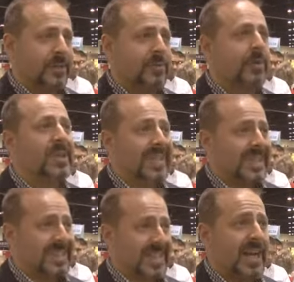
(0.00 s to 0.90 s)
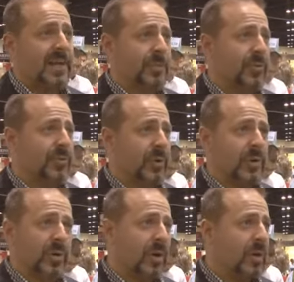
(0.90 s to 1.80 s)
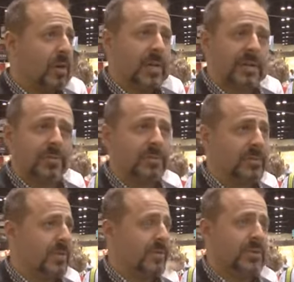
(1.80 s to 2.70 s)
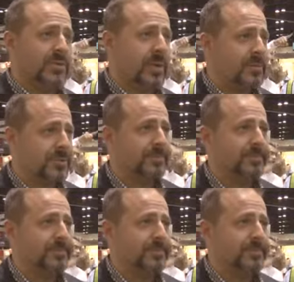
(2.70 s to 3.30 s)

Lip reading: So really that's attainable for all levels of construction.